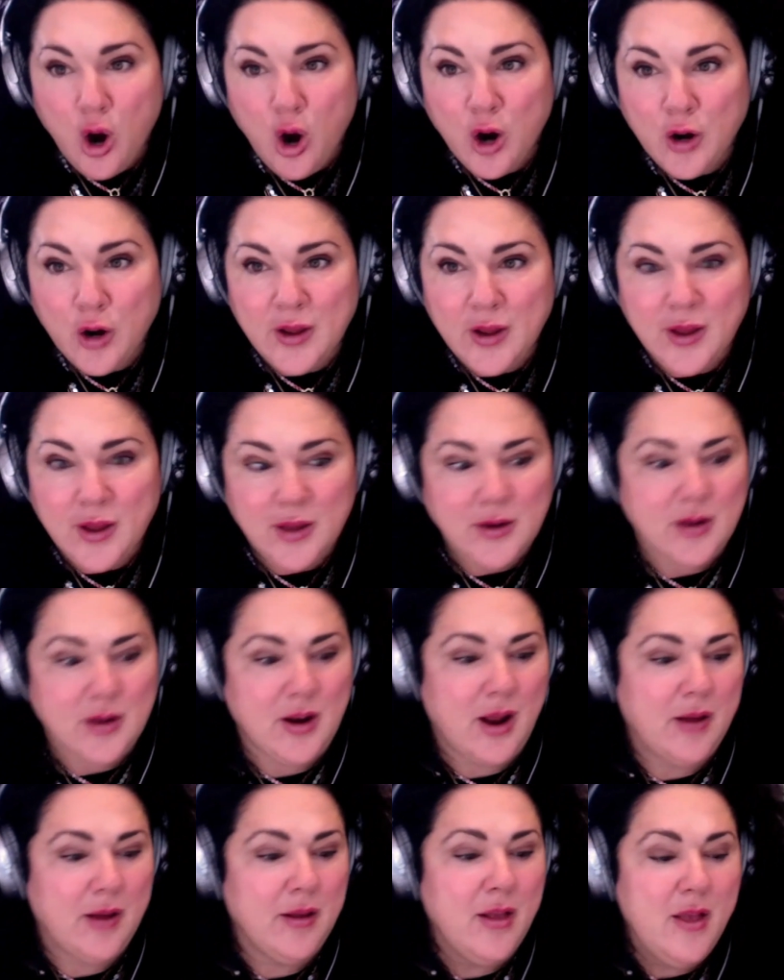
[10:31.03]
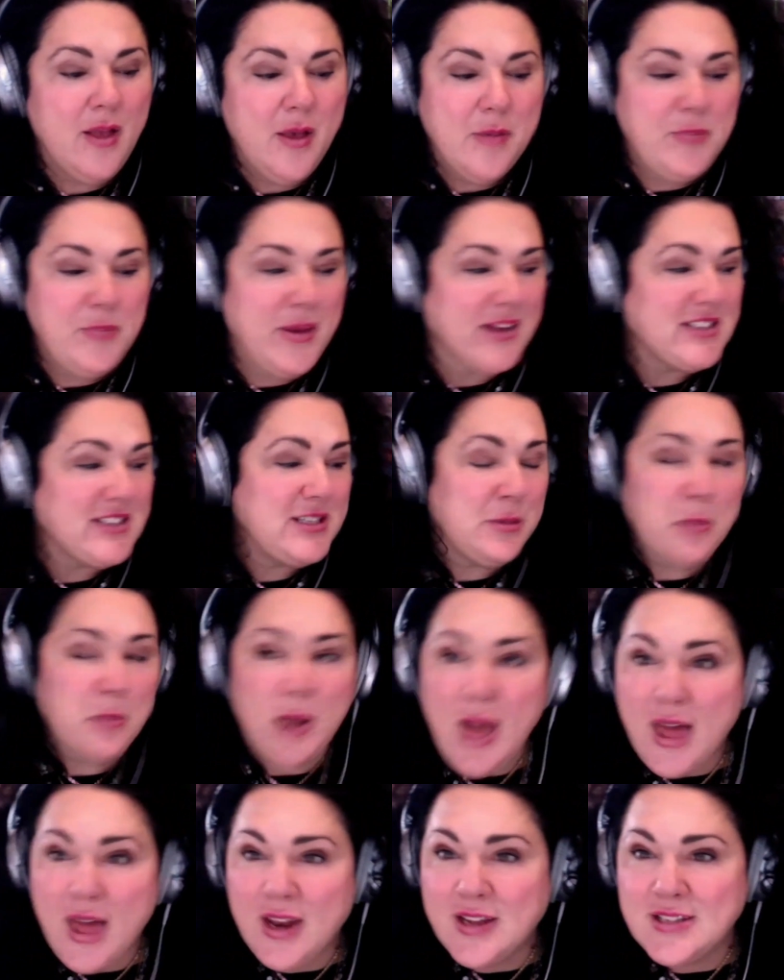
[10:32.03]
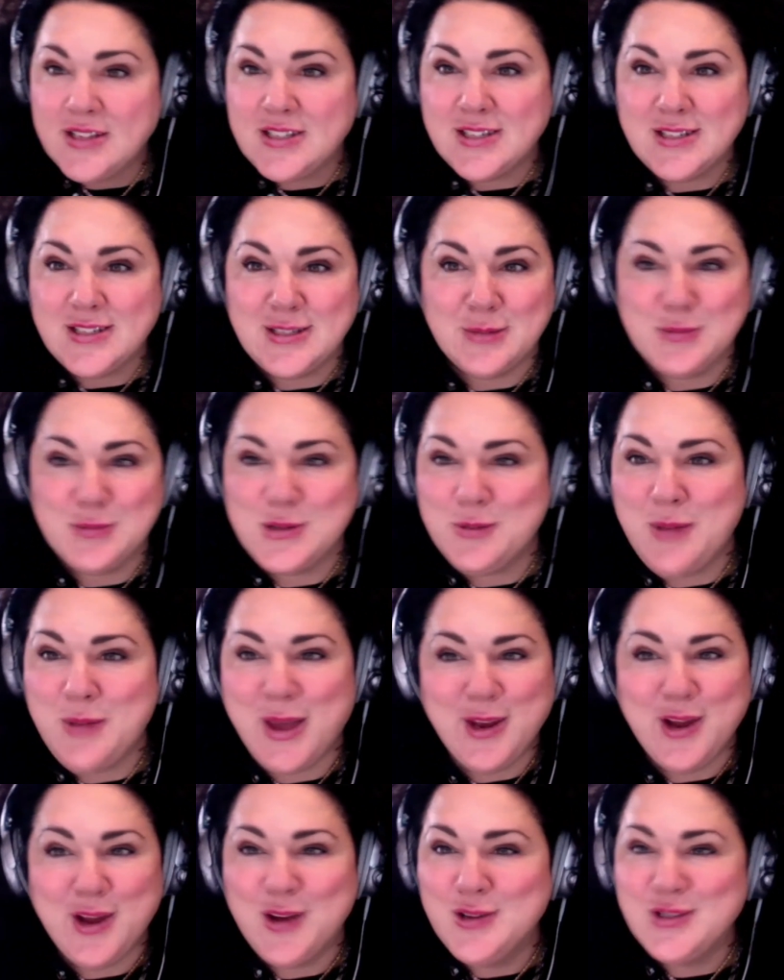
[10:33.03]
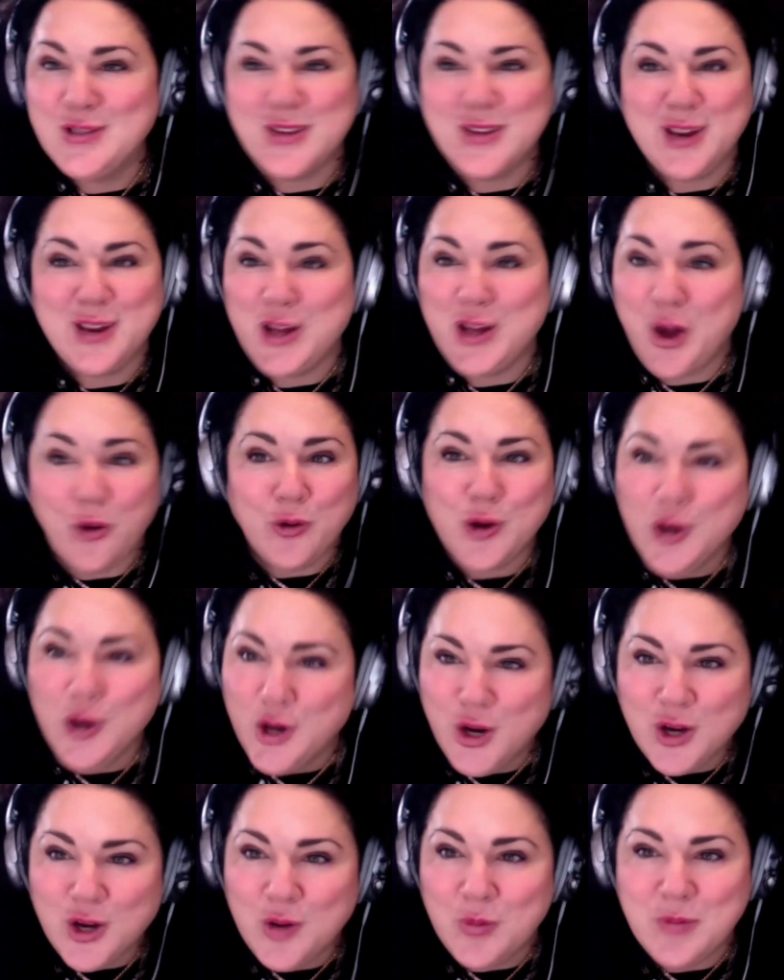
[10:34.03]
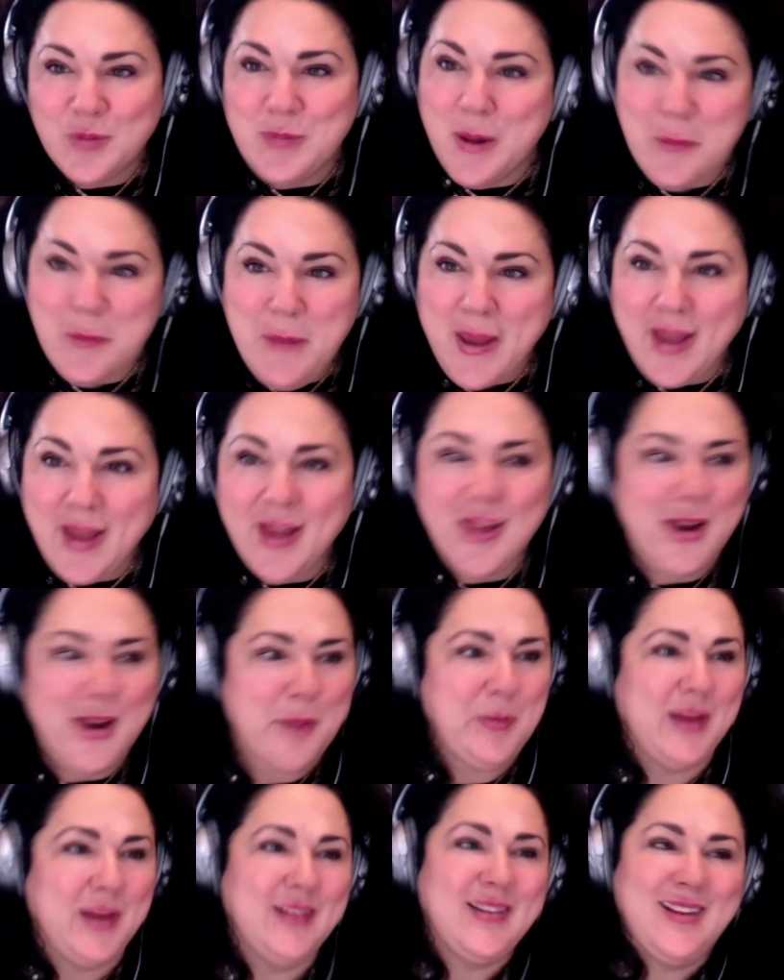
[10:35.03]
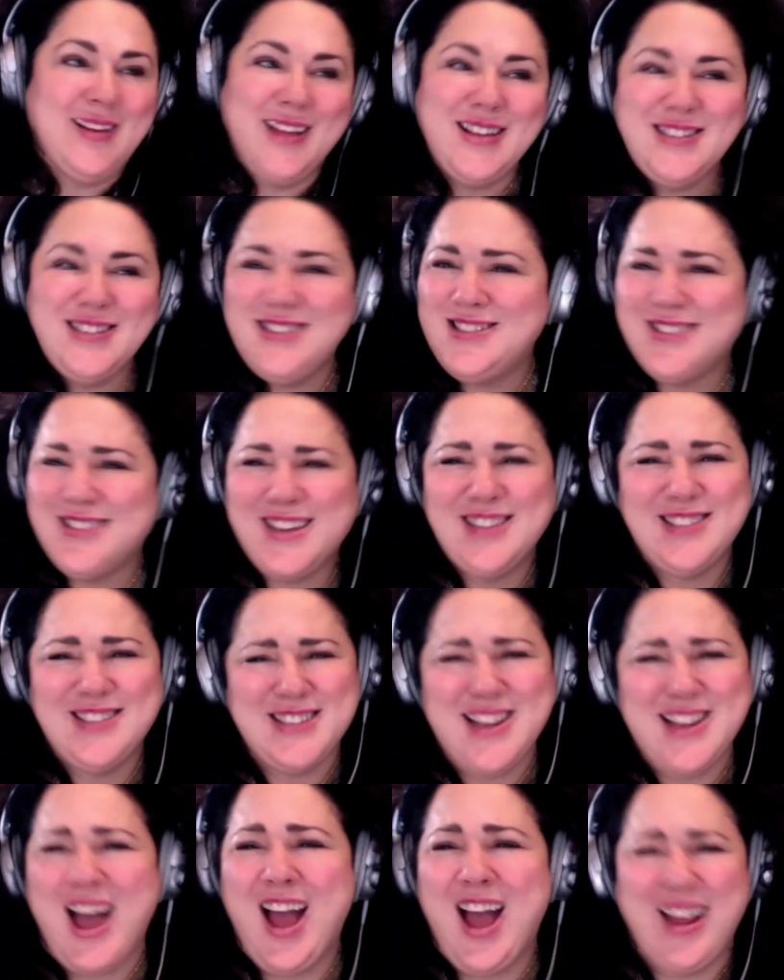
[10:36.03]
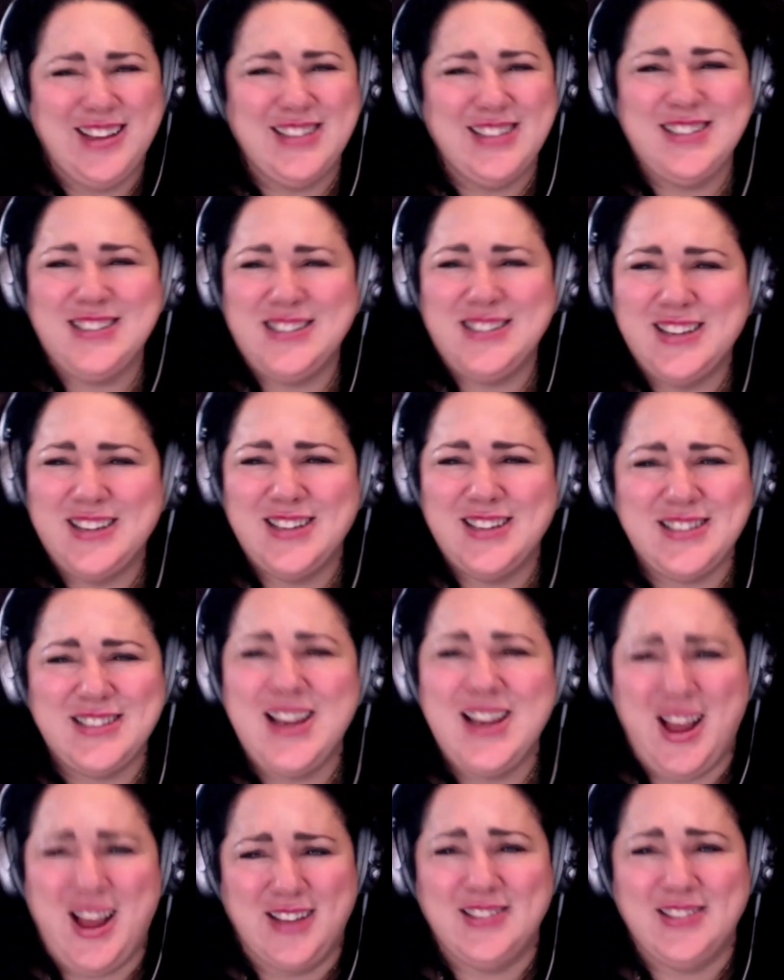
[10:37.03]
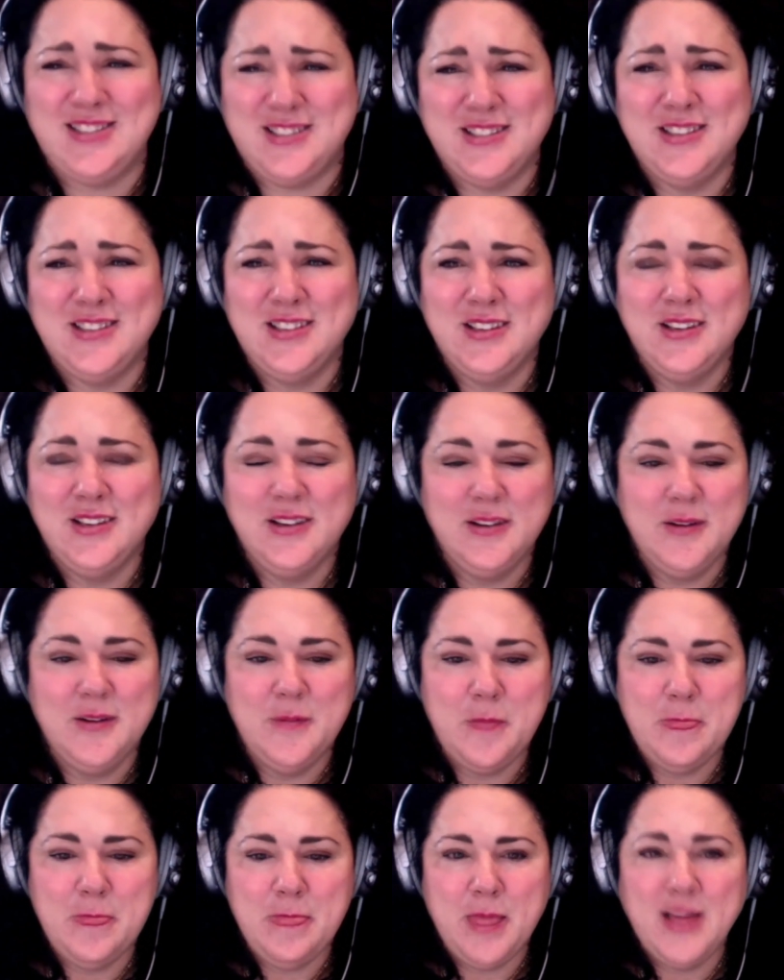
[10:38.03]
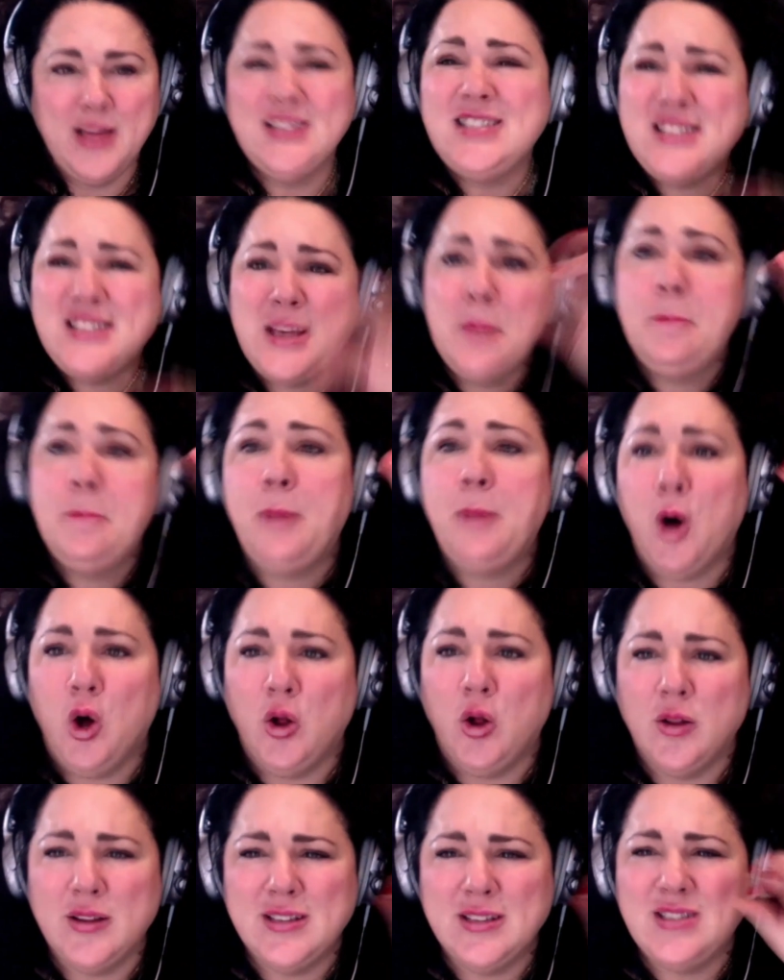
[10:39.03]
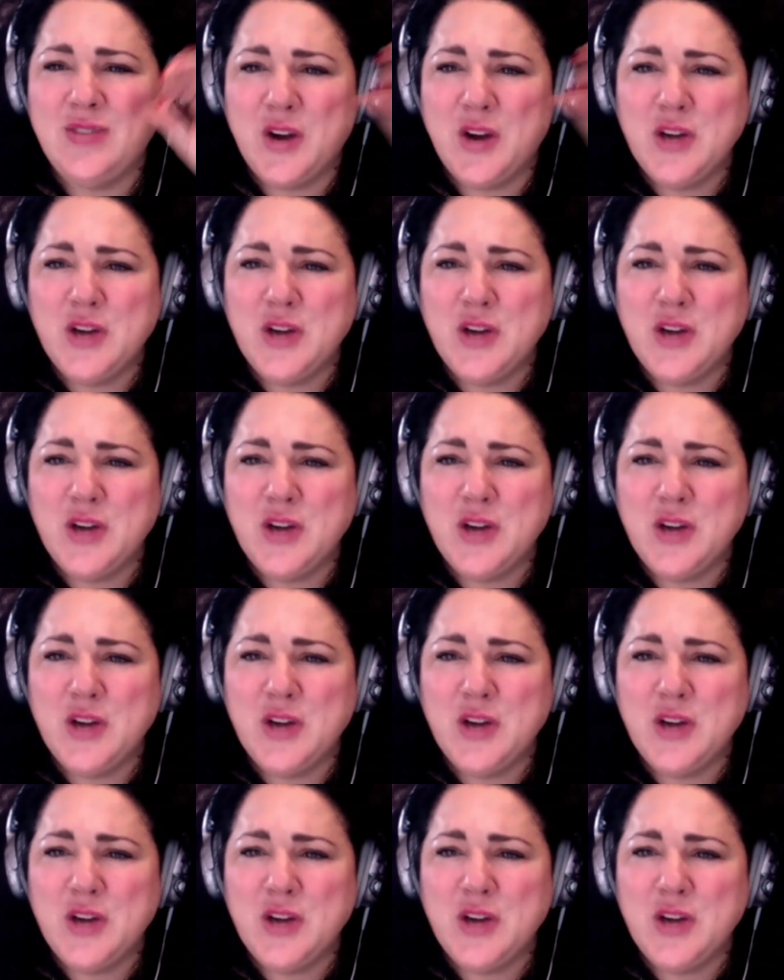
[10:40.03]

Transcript: garden and I pick some lettuce and some tomatoes and then go cook with my man. I mean, that's nice. That's nice. It's simple. It's